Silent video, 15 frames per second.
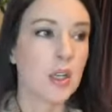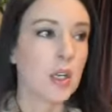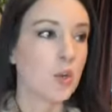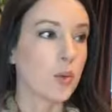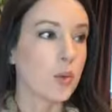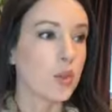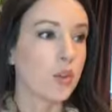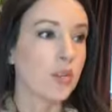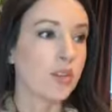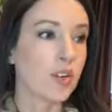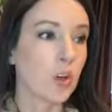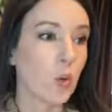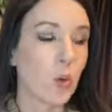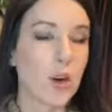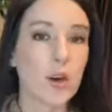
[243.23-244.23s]
When you're in fear
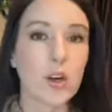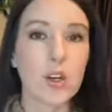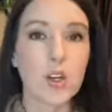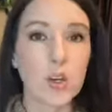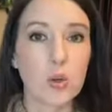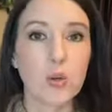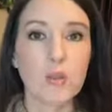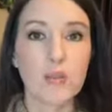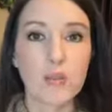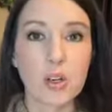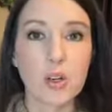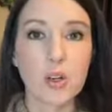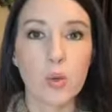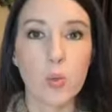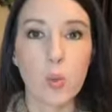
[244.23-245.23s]
and worry, you fear
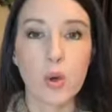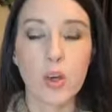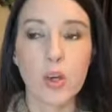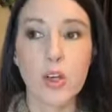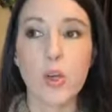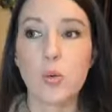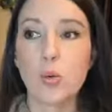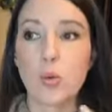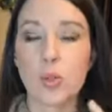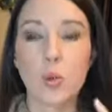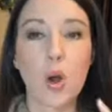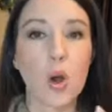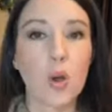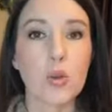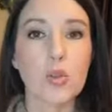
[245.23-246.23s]
and worry, you will do
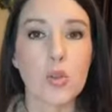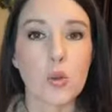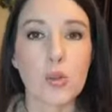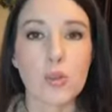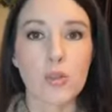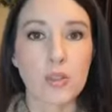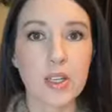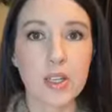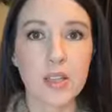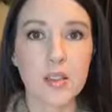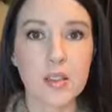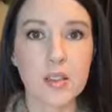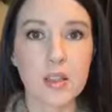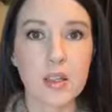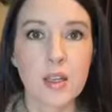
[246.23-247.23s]
all sorts of
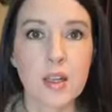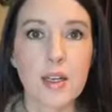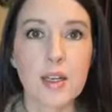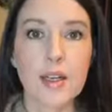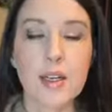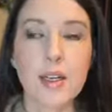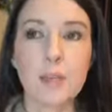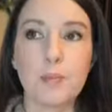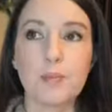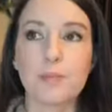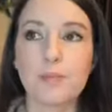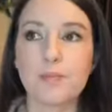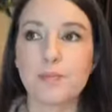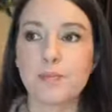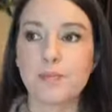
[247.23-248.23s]
things um,
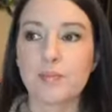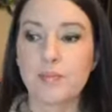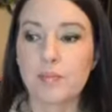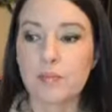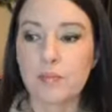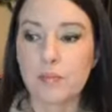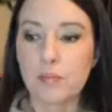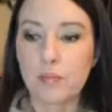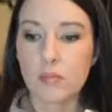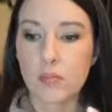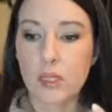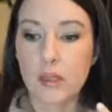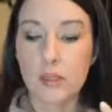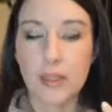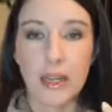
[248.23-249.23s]

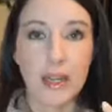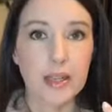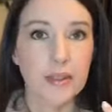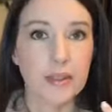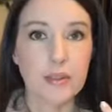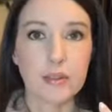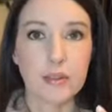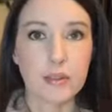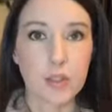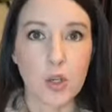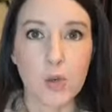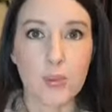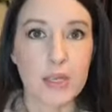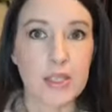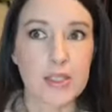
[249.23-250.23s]
that don't
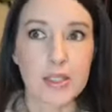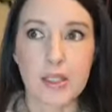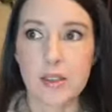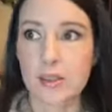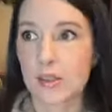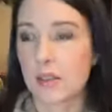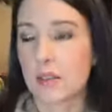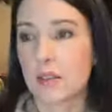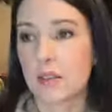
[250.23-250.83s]
make sense.